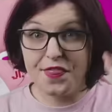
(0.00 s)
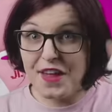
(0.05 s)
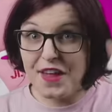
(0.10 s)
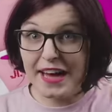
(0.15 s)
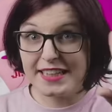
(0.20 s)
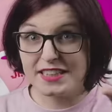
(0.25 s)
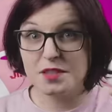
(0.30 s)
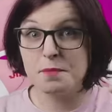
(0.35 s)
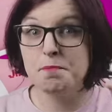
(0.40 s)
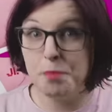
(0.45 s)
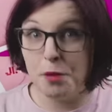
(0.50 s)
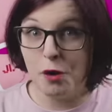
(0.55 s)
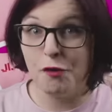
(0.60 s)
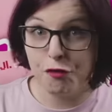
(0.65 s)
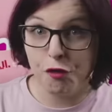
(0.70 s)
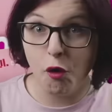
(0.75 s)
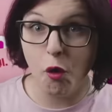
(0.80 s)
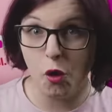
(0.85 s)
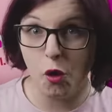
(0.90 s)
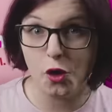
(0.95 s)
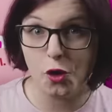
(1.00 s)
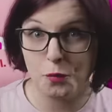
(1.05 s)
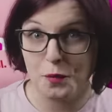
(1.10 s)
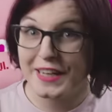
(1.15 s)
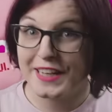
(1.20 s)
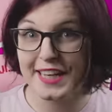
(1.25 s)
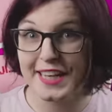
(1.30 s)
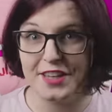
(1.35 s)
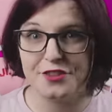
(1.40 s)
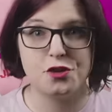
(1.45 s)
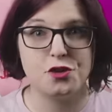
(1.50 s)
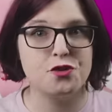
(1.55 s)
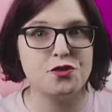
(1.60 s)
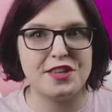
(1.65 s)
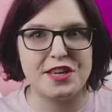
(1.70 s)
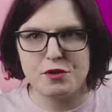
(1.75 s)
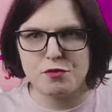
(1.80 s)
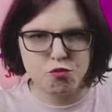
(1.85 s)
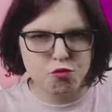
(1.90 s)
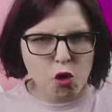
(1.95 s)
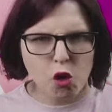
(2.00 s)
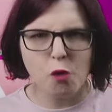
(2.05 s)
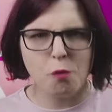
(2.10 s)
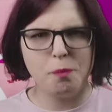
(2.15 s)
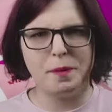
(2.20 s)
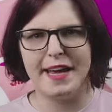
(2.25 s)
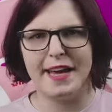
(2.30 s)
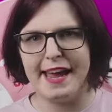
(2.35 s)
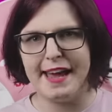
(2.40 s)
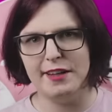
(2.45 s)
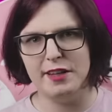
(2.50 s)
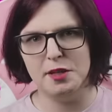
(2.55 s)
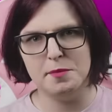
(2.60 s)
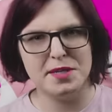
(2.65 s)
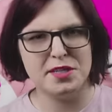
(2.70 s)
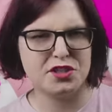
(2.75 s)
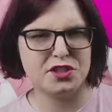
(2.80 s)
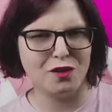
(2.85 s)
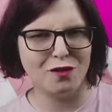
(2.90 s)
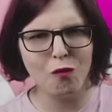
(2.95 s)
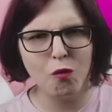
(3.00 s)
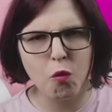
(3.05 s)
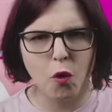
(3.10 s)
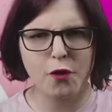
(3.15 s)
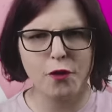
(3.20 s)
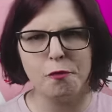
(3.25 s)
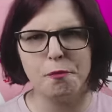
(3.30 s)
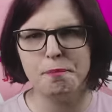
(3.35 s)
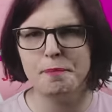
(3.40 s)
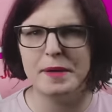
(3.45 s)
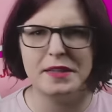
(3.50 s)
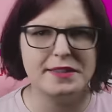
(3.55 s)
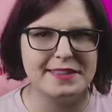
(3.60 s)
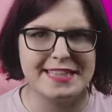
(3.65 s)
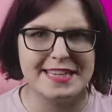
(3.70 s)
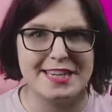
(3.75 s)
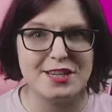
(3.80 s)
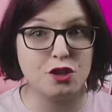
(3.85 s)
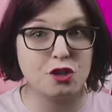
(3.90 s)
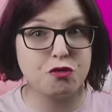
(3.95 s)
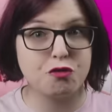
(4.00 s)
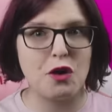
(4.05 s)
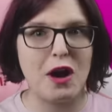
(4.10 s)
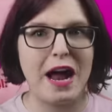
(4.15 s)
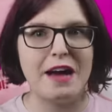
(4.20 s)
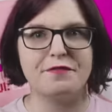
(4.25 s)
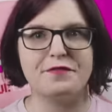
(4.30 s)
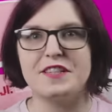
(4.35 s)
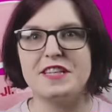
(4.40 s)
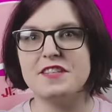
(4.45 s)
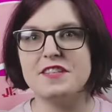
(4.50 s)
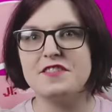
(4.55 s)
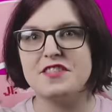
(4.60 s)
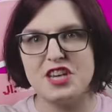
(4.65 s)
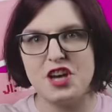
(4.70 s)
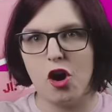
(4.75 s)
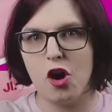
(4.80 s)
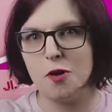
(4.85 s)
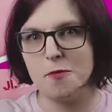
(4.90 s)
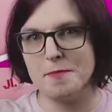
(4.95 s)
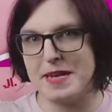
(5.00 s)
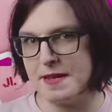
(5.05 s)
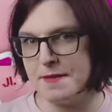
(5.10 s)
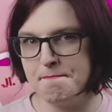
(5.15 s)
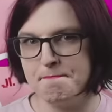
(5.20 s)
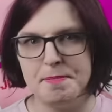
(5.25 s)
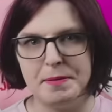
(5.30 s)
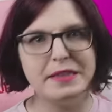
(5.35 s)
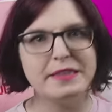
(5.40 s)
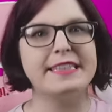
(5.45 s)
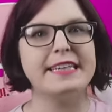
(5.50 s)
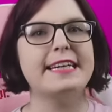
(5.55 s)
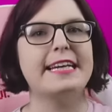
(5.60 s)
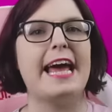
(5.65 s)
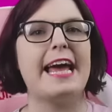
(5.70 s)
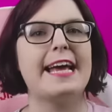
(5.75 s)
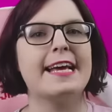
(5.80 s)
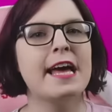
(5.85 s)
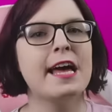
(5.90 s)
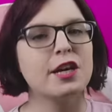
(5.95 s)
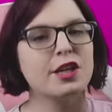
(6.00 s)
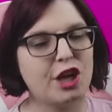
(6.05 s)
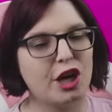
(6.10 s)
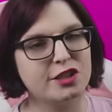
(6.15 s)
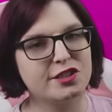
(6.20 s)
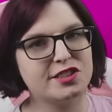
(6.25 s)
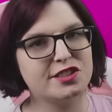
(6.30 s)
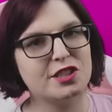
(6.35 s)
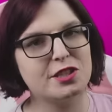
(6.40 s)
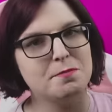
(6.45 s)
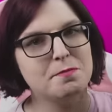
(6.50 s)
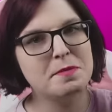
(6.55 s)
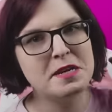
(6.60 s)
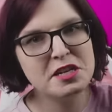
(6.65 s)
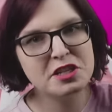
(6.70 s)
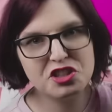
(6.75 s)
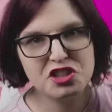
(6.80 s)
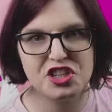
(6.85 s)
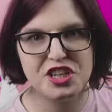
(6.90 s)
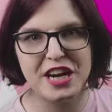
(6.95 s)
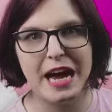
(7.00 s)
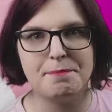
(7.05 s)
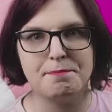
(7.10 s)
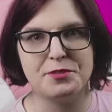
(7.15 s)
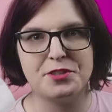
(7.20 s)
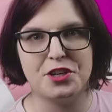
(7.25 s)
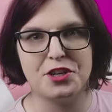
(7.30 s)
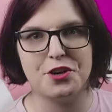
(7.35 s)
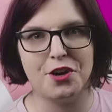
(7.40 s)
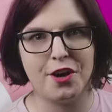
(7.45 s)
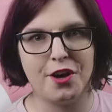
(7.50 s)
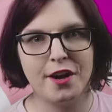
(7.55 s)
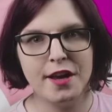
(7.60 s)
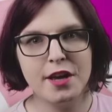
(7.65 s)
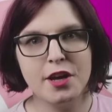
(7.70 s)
That's before we get to the roleplay elements of world building, crafting the army, building a custom chapter,